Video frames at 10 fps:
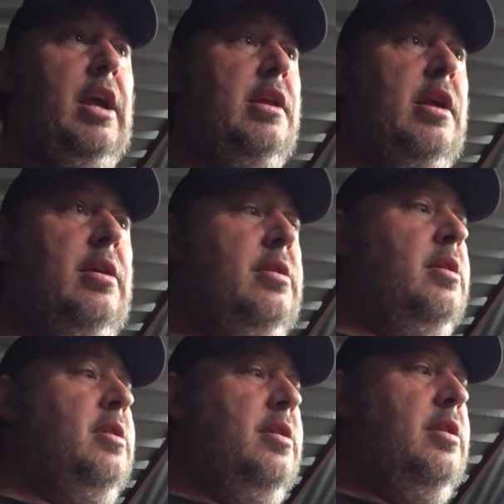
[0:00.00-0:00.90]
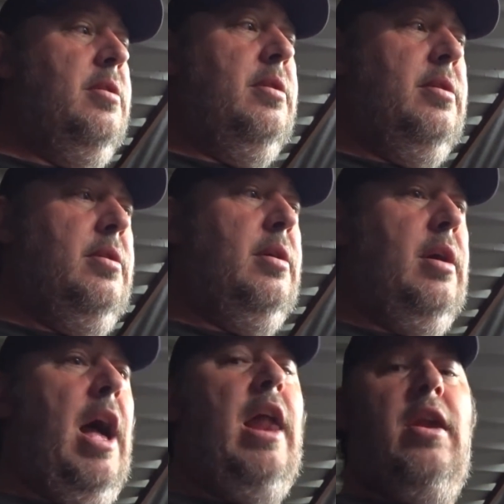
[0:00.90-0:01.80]
So
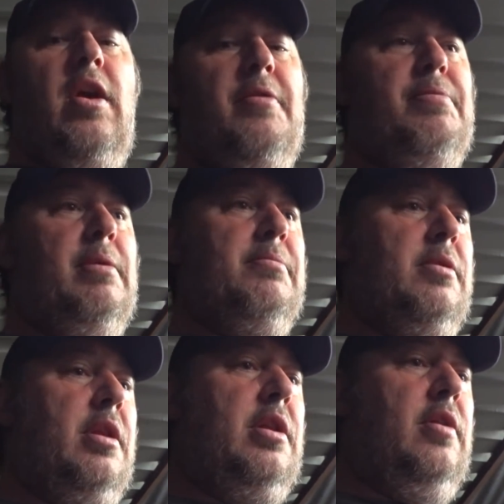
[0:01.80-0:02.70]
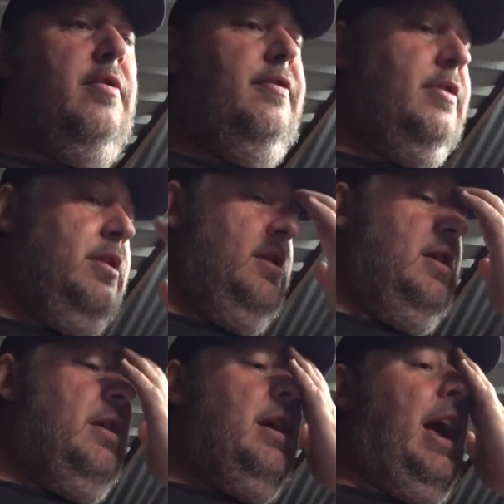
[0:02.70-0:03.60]
I had a lot of problems to solve,
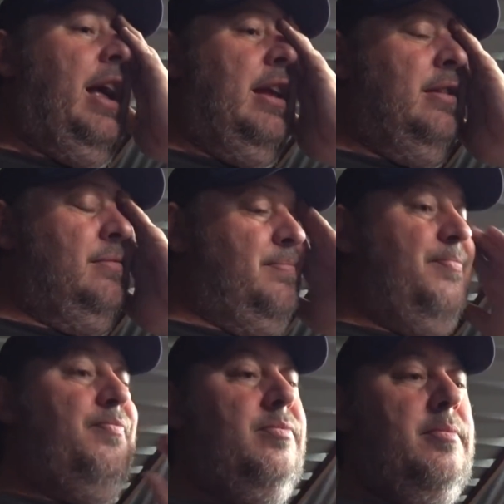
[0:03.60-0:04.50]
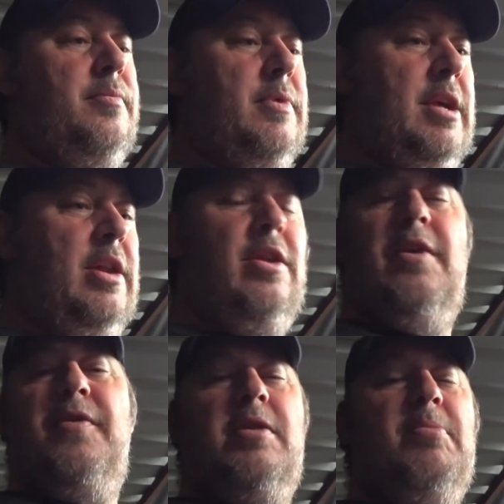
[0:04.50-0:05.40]
and a lot
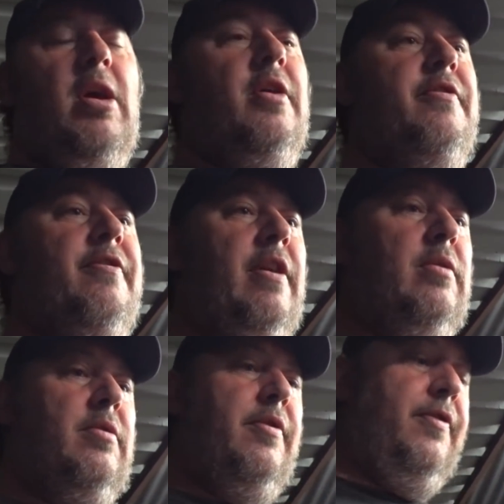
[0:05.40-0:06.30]
of it's my own fault